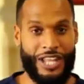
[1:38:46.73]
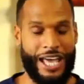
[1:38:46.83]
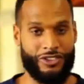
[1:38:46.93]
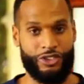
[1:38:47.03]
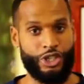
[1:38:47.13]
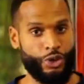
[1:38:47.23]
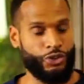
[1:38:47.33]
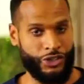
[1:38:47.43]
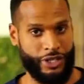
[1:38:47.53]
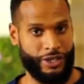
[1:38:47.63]
not a
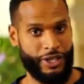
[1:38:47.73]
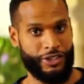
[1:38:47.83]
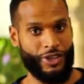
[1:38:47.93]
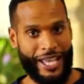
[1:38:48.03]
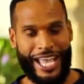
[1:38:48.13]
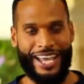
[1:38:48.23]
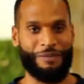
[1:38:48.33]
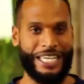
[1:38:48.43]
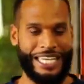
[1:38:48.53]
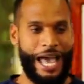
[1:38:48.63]
solution. So I got
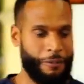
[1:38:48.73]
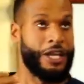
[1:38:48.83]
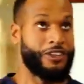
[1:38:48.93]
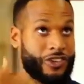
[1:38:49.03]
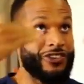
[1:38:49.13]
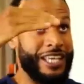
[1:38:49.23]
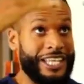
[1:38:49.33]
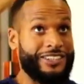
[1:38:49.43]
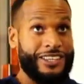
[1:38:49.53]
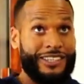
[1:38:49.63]
meaning now, just
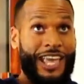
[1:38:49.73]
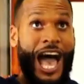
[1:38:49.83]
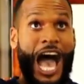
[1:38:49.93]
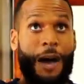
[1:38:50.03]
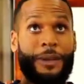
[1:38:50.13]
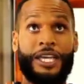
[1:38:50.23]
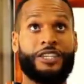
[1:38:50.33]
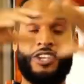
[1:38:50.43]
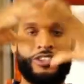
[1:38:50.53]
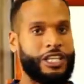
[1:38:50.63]
getting to the top
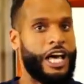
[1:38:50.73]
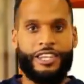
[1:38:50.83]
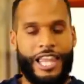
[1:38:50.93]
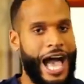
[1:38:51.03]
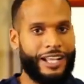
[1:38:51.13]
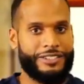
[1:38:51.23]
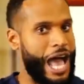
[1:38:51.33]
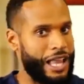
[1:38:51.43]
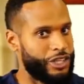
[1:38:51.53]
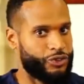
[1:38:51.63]
doesn't unlock
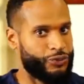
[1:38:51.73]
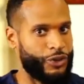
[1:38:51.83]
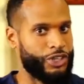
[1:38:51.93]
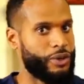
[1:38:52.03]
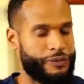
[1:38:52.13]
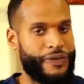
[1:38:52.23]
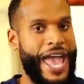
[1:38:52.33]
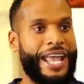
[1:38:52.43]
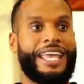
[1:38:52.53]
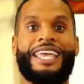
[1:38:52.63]
knowledge for you. In
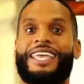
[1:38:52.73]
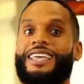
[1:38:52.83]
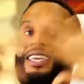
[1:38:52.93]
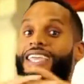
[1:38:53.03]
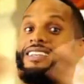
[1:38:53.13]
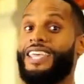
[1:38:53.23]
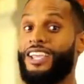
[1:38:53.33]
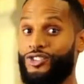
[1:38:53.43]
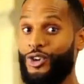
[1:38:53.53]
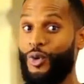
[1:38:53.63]
fact, it
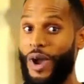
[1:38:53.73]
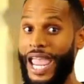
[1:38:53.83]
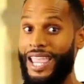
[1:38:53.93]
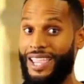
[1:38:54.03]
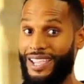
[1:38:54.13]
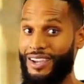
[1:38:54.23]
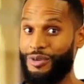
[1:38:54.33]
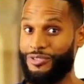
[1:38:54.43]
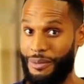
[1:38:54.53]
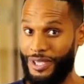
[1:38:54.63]
takes you away
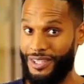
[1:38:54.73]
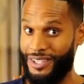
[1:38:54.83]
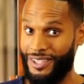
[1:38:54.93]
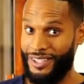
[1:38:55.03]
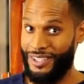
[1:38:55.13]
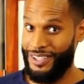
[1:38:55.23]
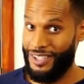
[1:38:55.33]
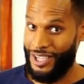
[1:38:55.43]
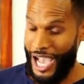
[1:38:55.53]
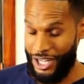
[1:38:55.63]
from it.
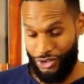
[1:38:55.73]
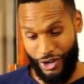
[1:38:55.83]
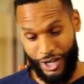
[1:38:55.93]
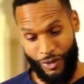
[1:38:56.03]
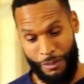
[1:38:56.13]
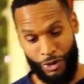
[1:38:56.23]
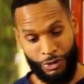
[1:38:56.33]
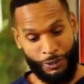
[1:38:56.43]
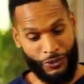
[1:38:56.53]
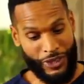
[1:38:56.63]
Contrary to what most
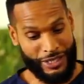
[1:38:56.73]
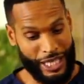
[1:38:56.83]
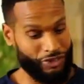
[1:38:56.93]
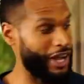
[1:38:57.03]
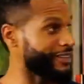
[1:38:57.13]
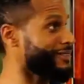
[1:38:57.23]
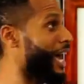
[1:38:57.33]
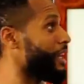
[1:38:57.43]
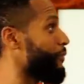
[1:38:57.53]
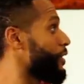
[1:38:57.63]
people think. They trying to
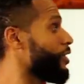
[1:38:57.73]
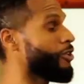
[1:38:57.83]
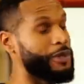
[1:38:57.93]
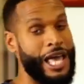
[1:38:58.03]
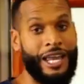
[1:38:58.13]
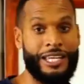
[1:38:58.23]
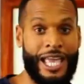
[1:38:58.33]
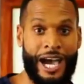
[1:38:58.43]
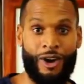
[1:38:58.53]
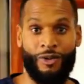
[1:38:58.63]
sign up for the Illuminati
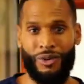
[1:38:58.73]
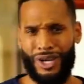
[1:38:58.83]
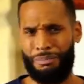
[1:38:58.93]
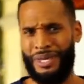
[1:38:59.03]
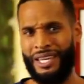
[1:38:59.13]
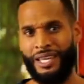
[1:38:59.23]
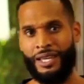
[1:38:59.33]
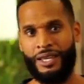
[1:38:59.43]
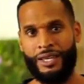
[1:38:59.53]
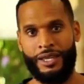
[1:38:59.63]
now. What a pity.
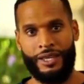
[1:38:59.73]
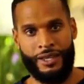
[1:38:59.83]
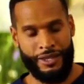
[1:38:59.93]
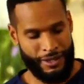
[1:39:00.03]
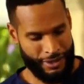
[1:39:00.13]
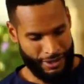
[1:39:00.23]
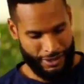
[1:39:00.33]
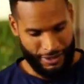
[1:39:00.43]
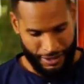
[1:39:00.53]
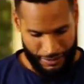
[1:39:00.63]

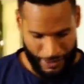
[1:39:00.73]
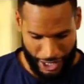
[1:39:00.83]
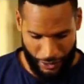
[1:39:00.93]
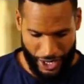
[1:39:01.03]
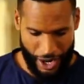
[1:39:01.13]
But here we